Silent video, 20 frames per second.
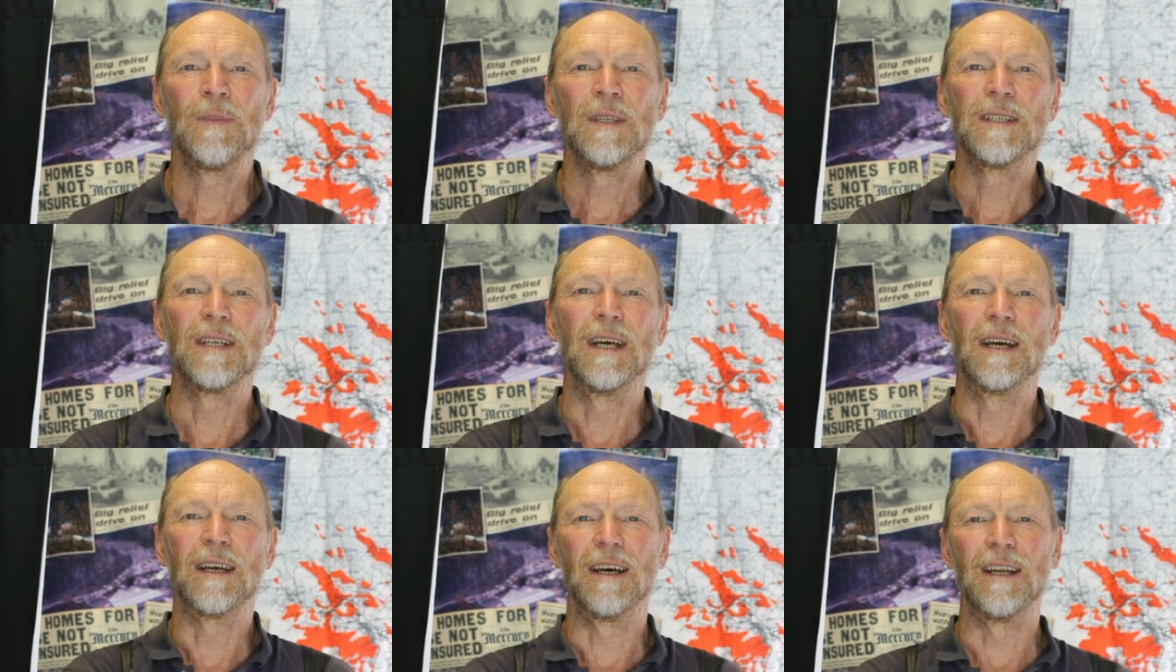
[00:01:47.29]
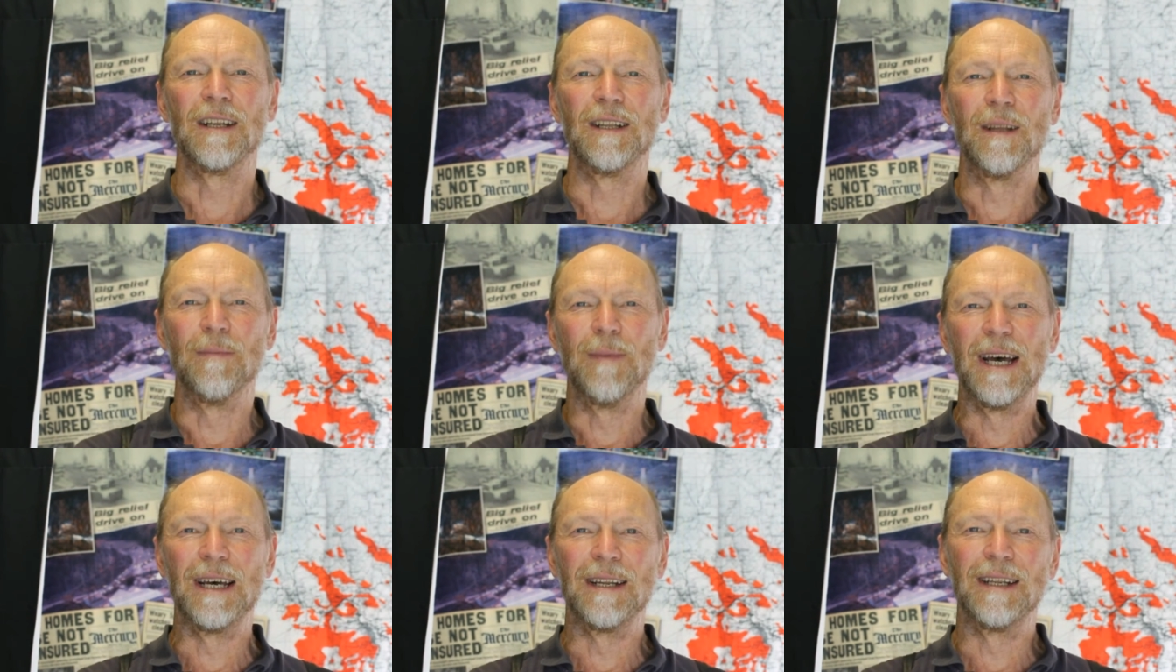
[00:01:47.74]
So I got in
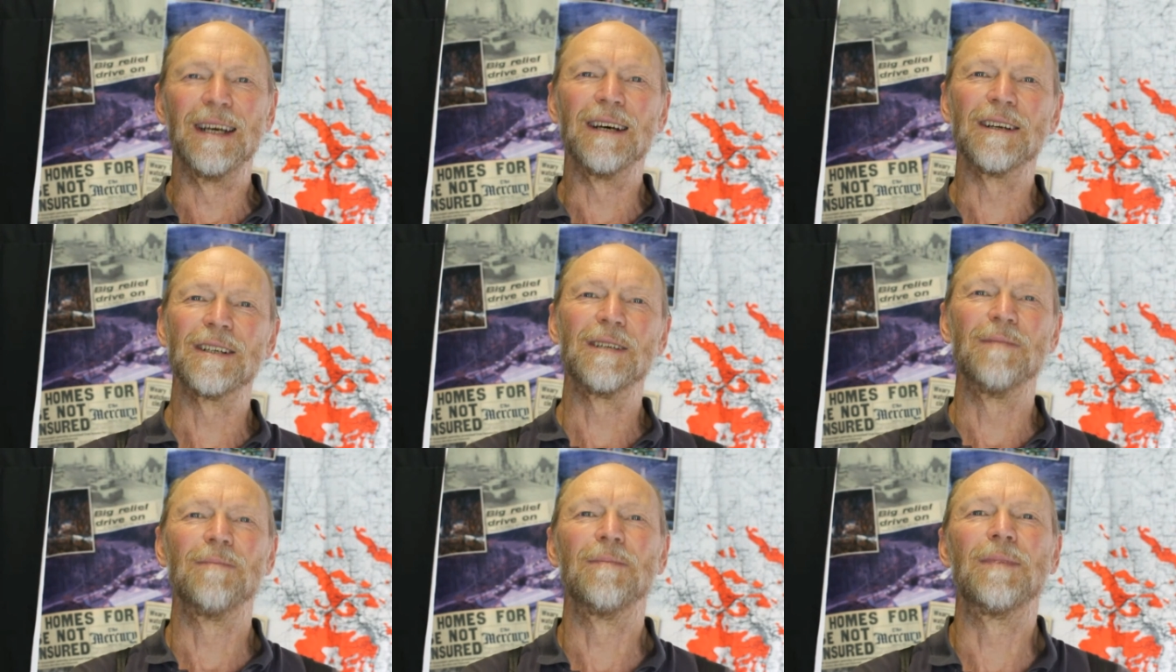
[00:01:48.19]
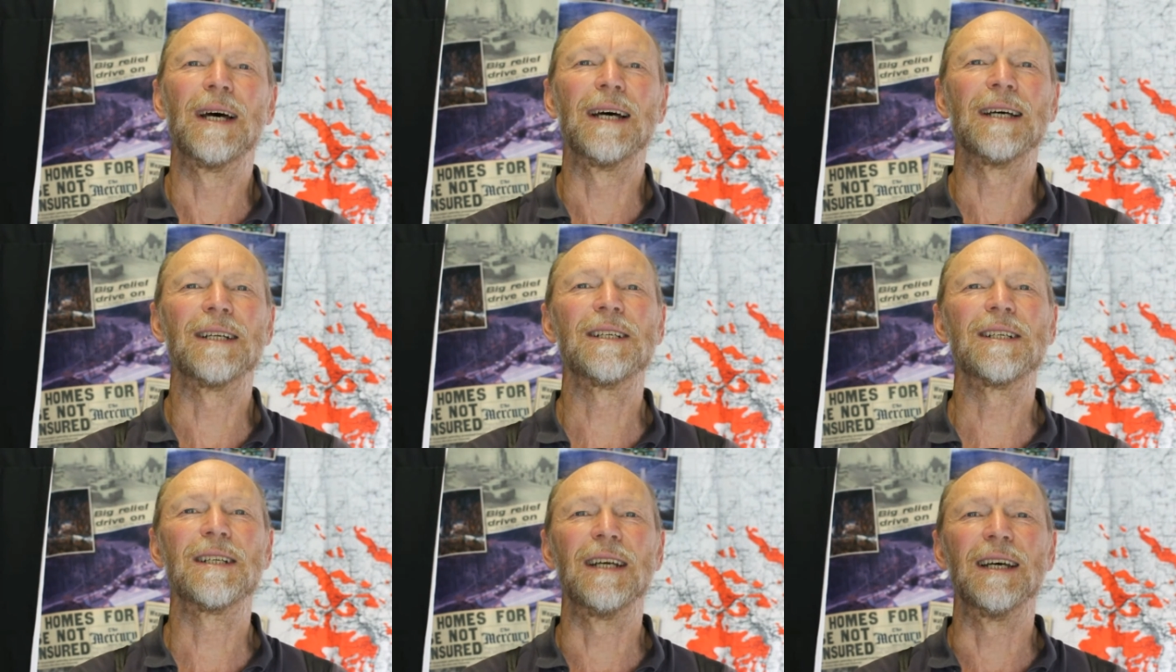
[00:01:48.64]
the Mount Nelson
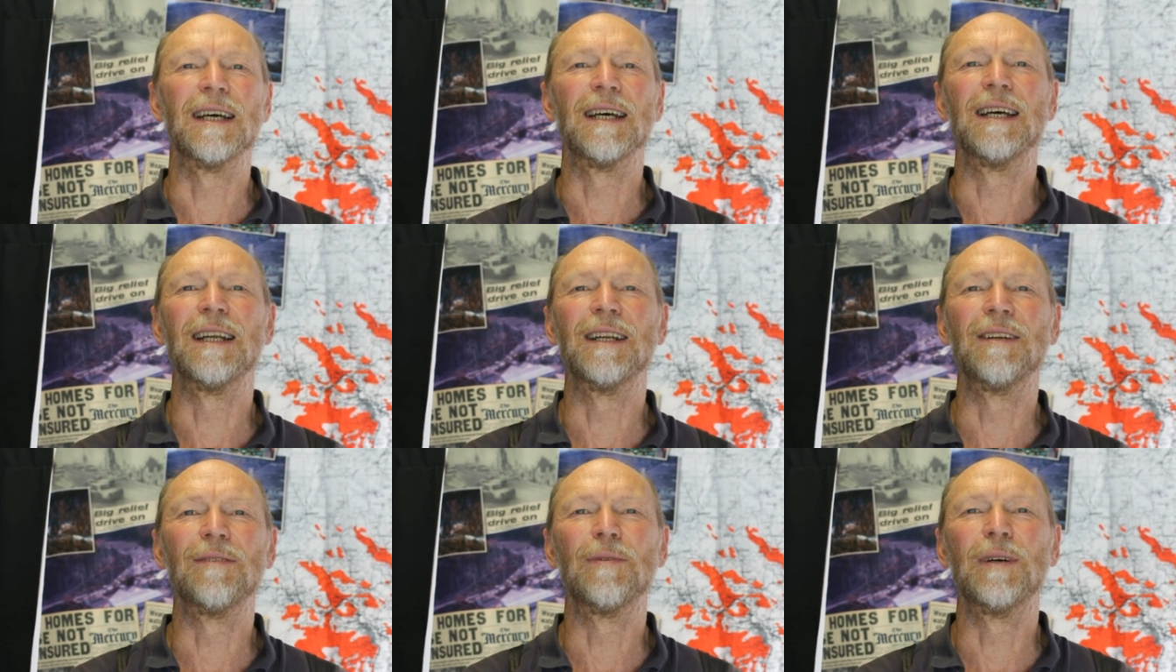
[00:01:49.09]
bus and